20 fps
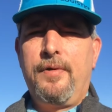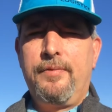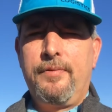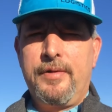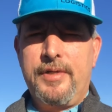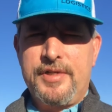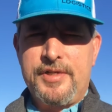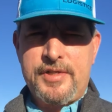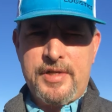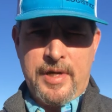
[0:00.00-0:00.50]

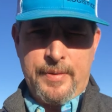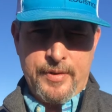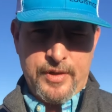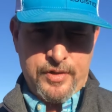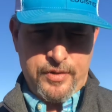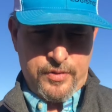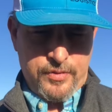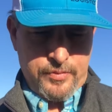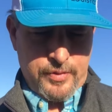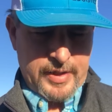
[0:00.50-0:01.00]

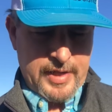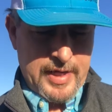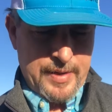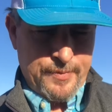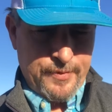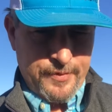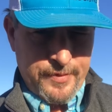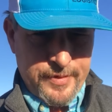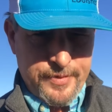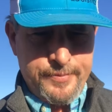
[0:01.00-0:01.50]
Nkasamba,
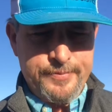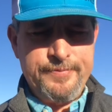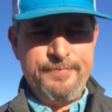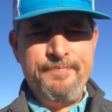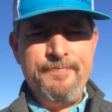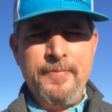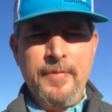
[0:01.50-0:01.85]
Cameroon,